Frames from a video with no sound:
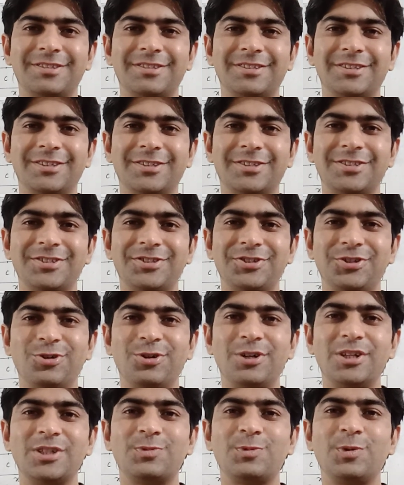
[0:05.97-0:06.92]
this is
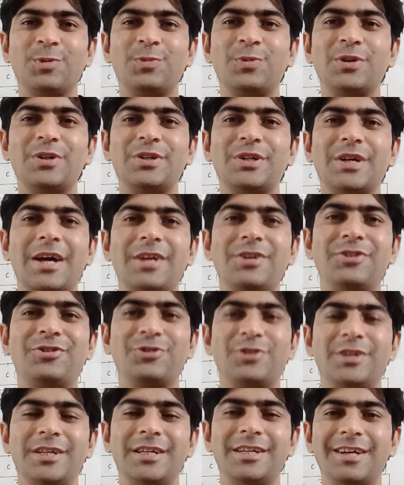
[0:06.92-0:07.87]
Yogesh Popat and
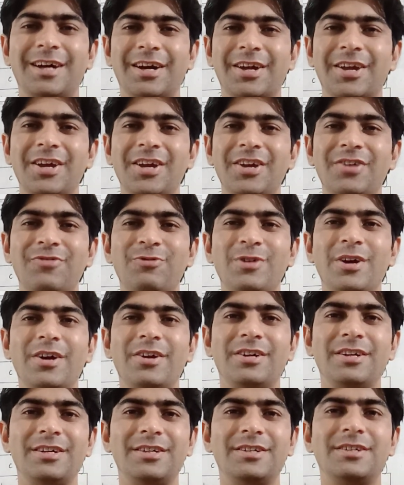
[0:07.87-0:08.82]
today again we
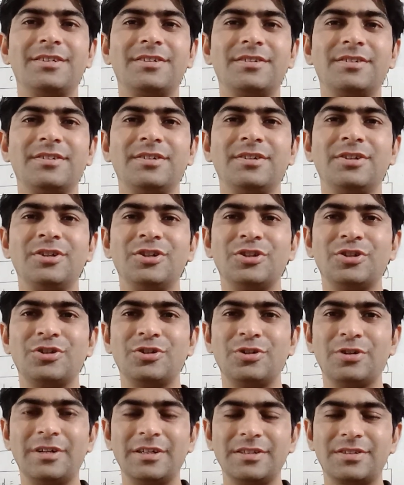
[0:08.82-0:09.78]
are here
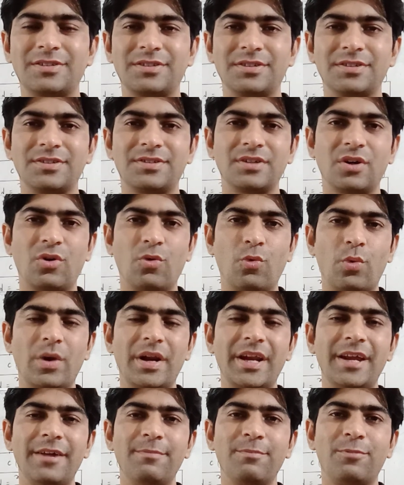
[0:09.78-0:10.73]
to discuss a
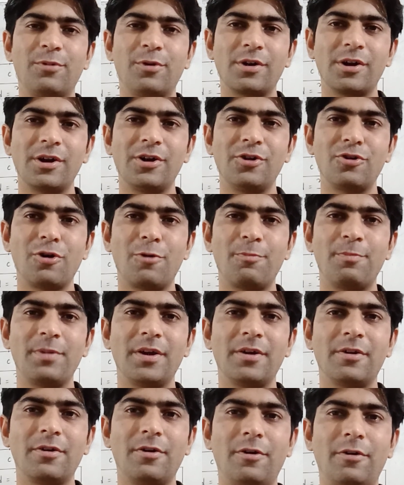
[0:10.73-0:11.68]
very important
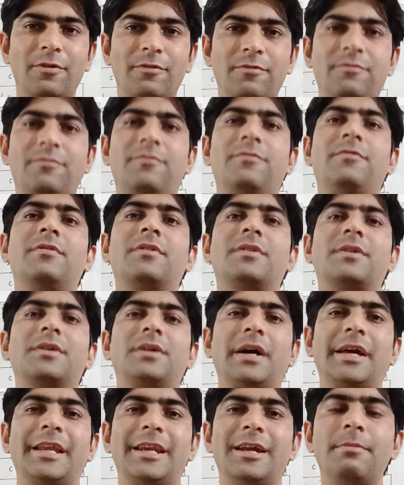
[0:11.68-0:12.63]
topic of
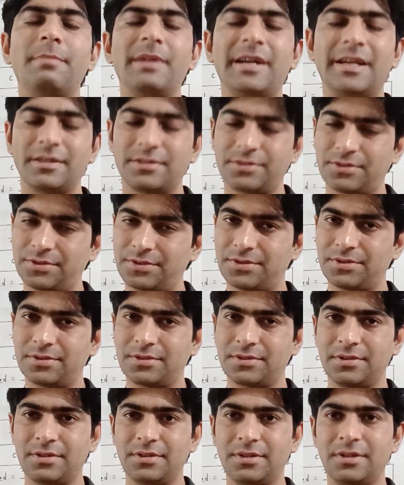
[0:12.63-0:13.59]
kinematics,
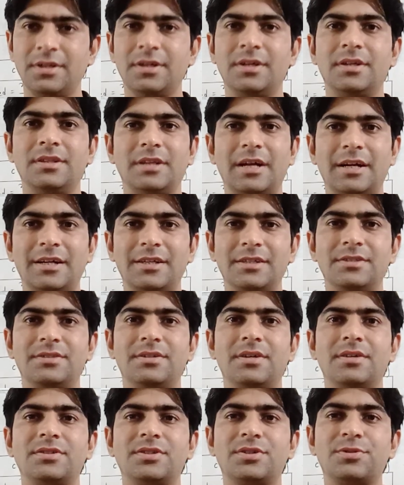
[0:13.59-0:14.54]
that is
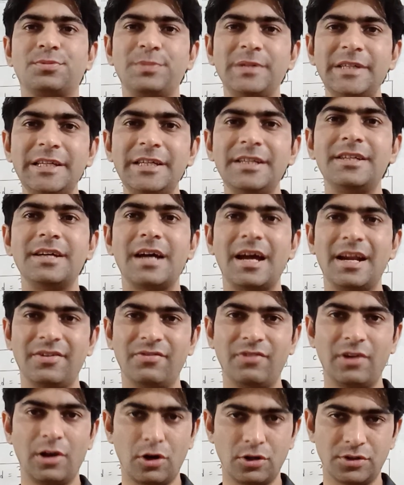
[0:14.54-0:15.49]
speed
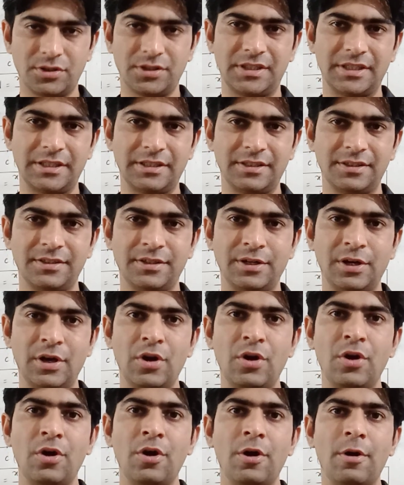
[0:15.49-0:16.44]
and velocity.
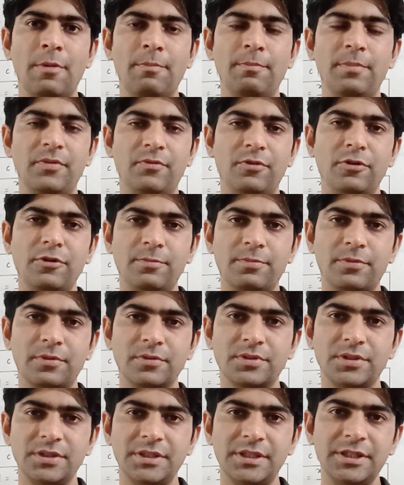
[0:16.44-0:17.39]
Before
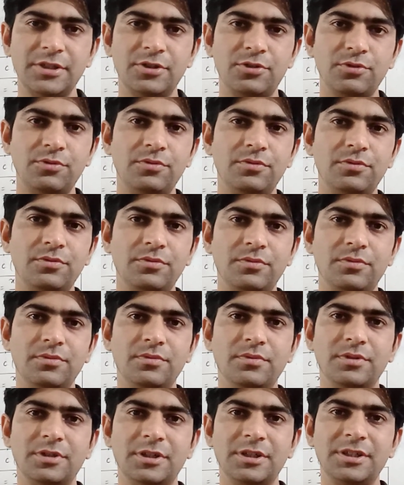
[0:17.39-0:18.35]
proceeding to
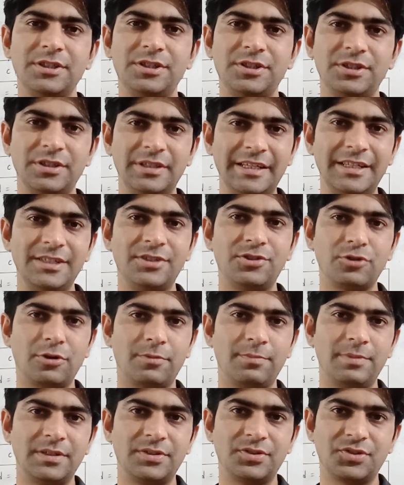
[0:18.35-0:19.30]
these
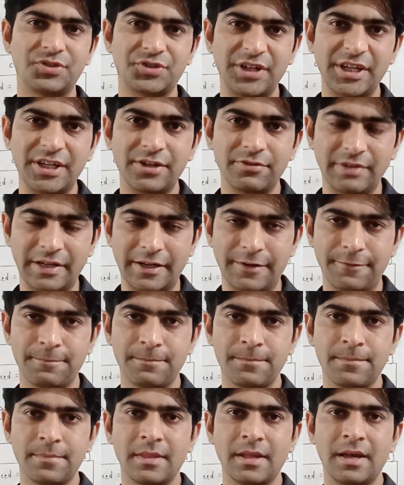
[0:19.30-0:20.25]
topics straight away,
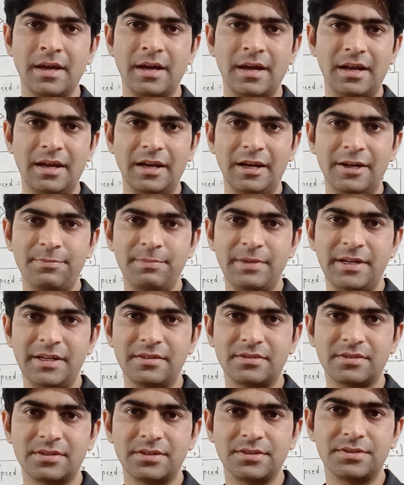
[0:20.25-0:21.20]
let me
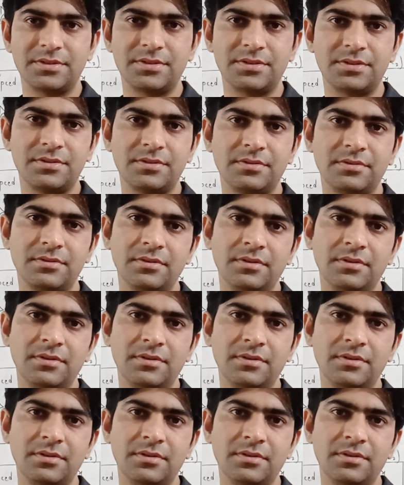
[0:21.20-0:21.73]
discuss